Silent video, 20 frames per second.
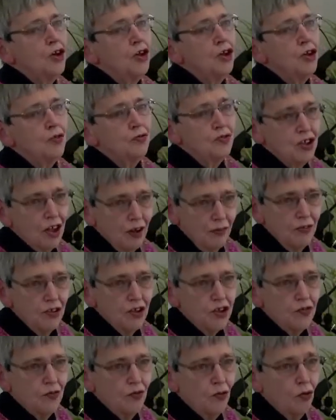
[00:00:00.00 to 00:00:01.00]
You've done
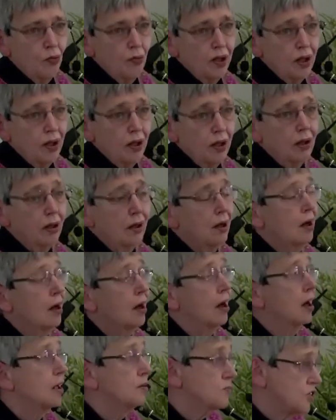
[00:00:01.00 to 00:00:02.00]
this for me.
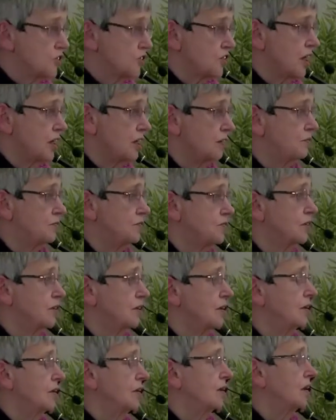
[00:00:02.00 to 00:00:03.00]
I am saved.
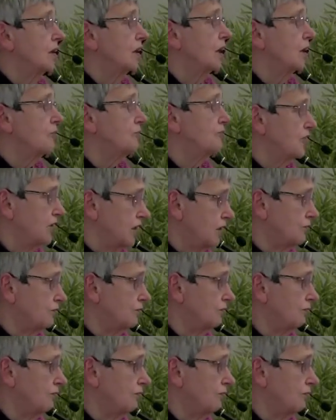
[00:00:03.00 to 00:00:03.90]
I'm forgiven.